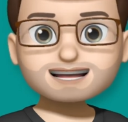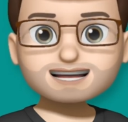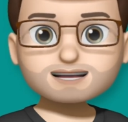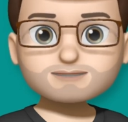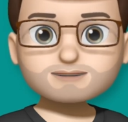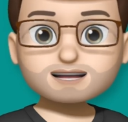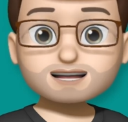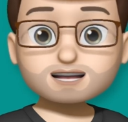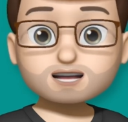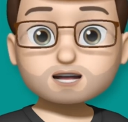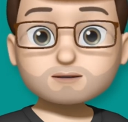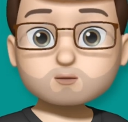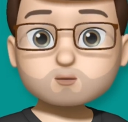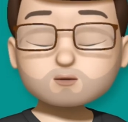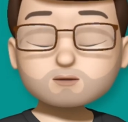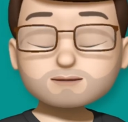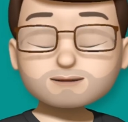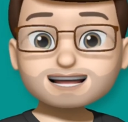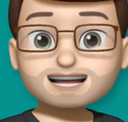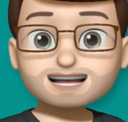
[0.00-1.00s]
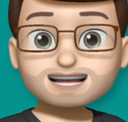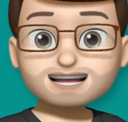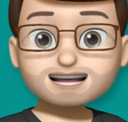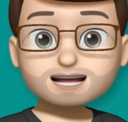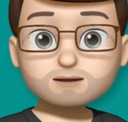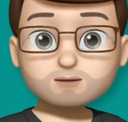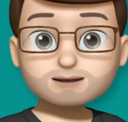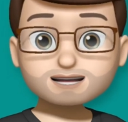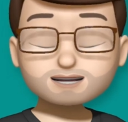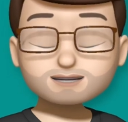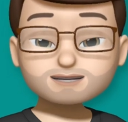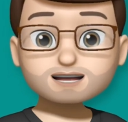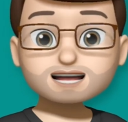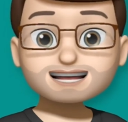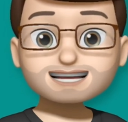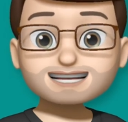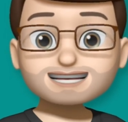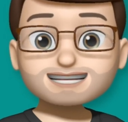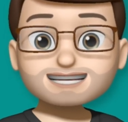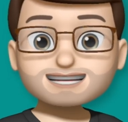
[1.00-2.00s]
If I know what media I want to
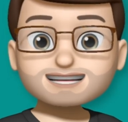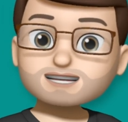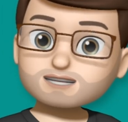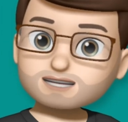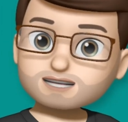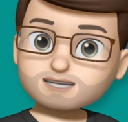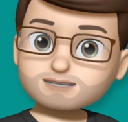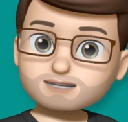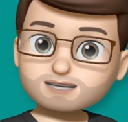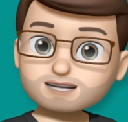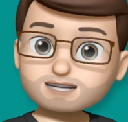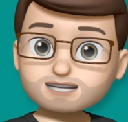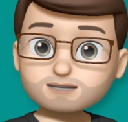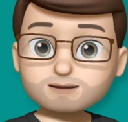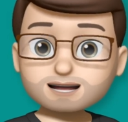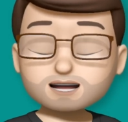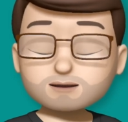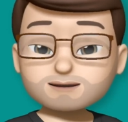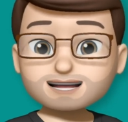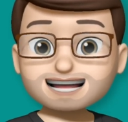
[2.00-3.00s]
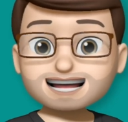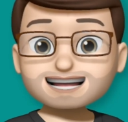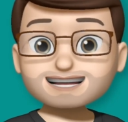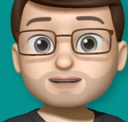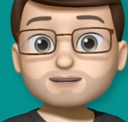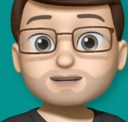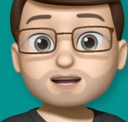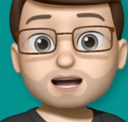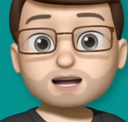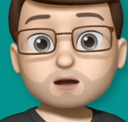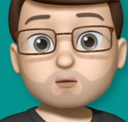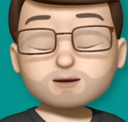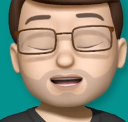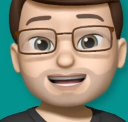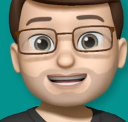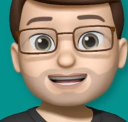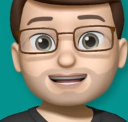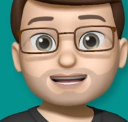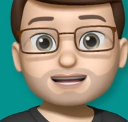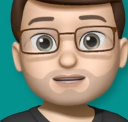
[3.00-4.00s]
find, these filters will help me get it far
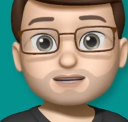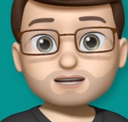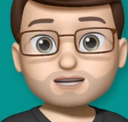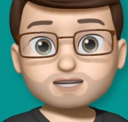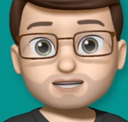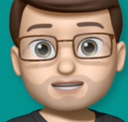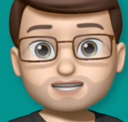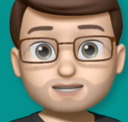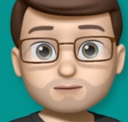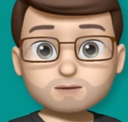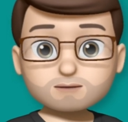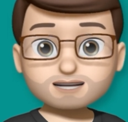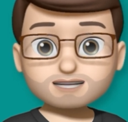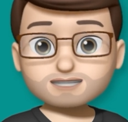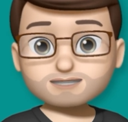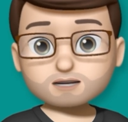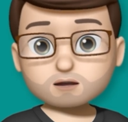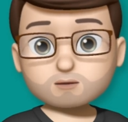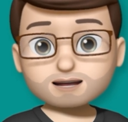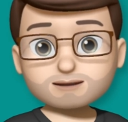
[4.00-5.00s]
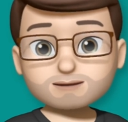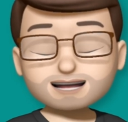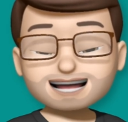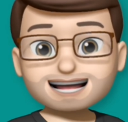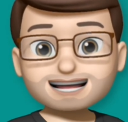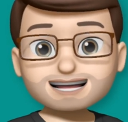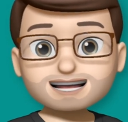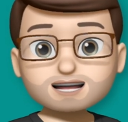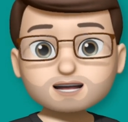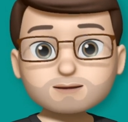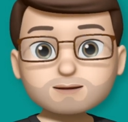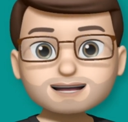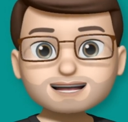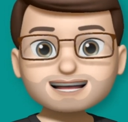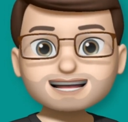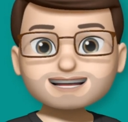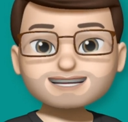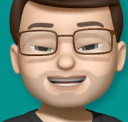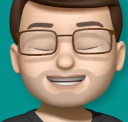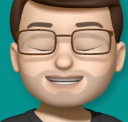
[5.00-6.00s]
quicker than just simply scrolling back and hoping
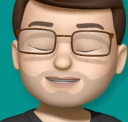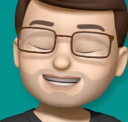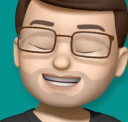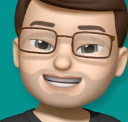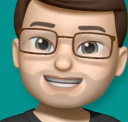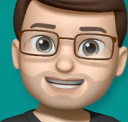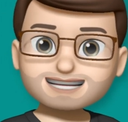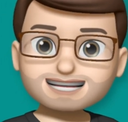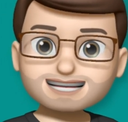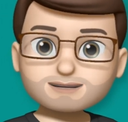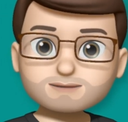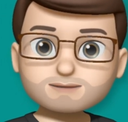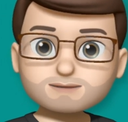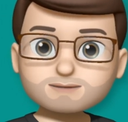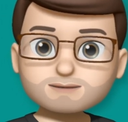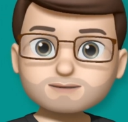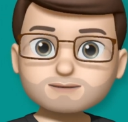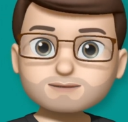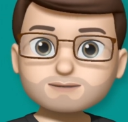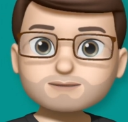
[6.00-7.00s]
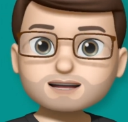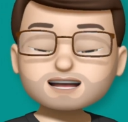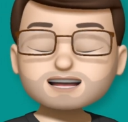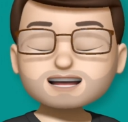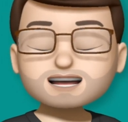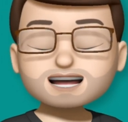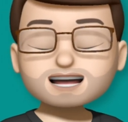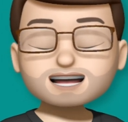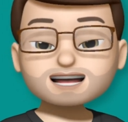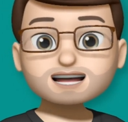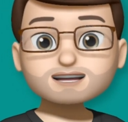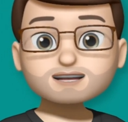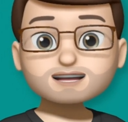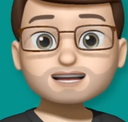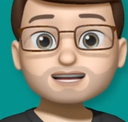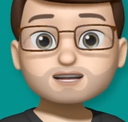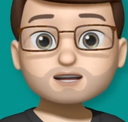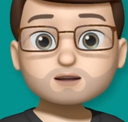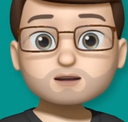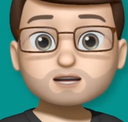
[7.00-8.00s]
I get there eventually. I can
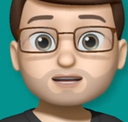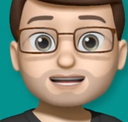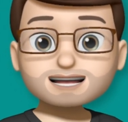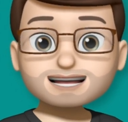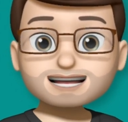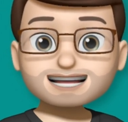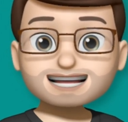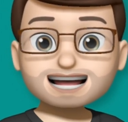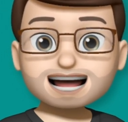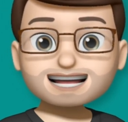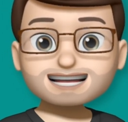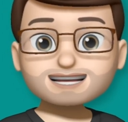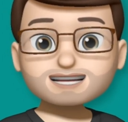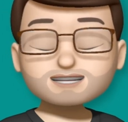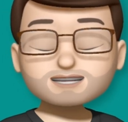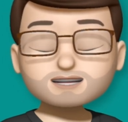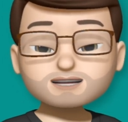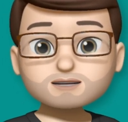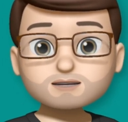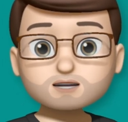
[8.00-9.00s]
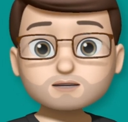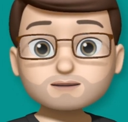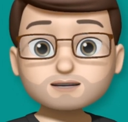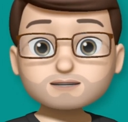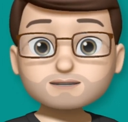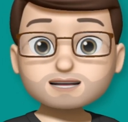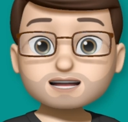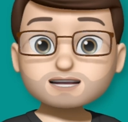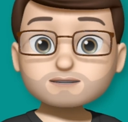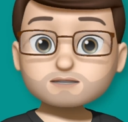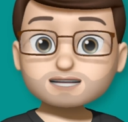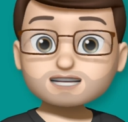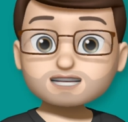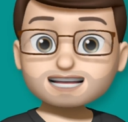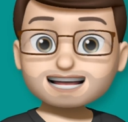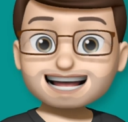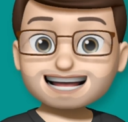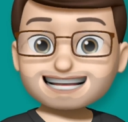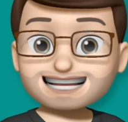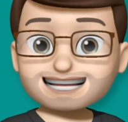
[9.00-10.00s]
then toggle that again, so I've got my favourites
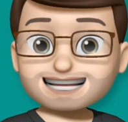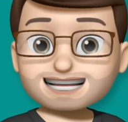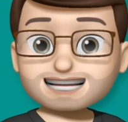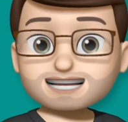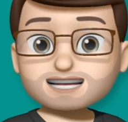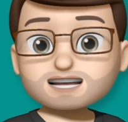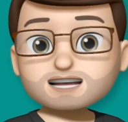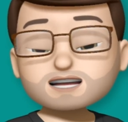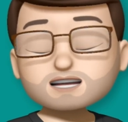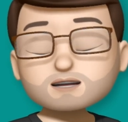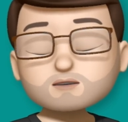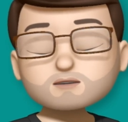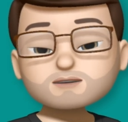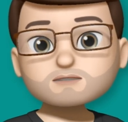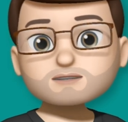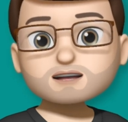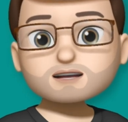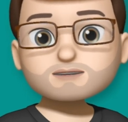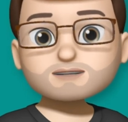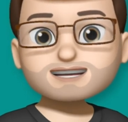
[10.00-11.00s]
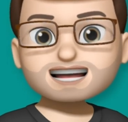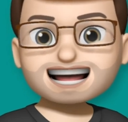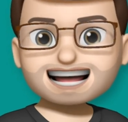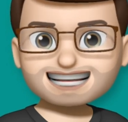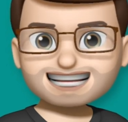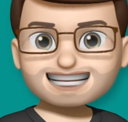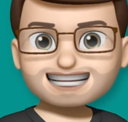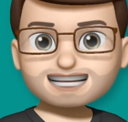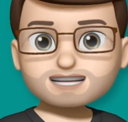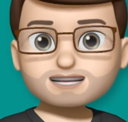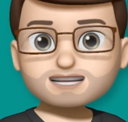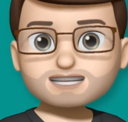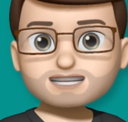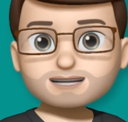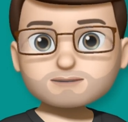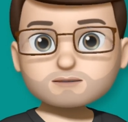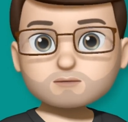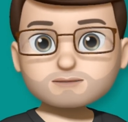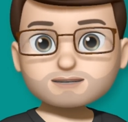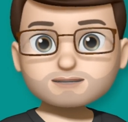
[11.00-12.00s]
selected, but rather than edited, this
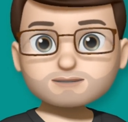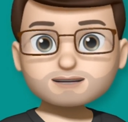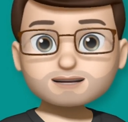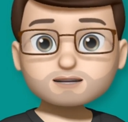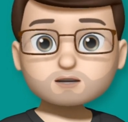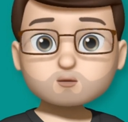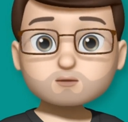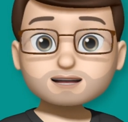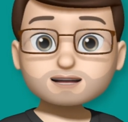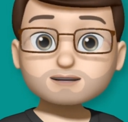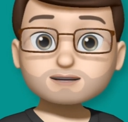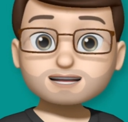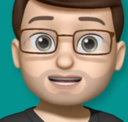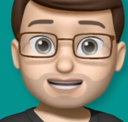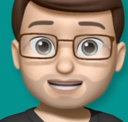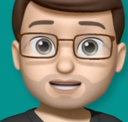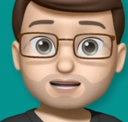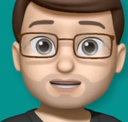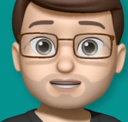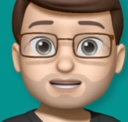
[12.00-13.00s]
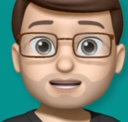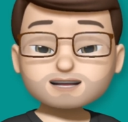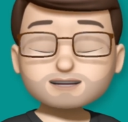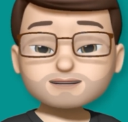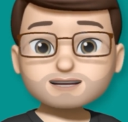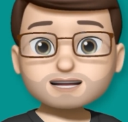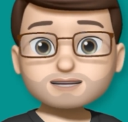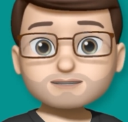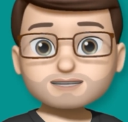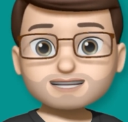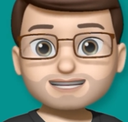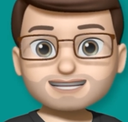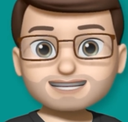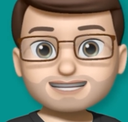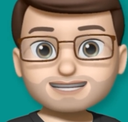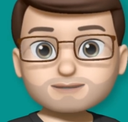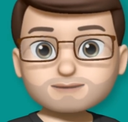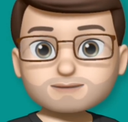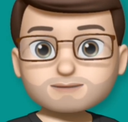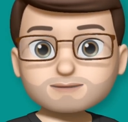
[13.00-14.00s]
time I want to find all my videos that I favourited.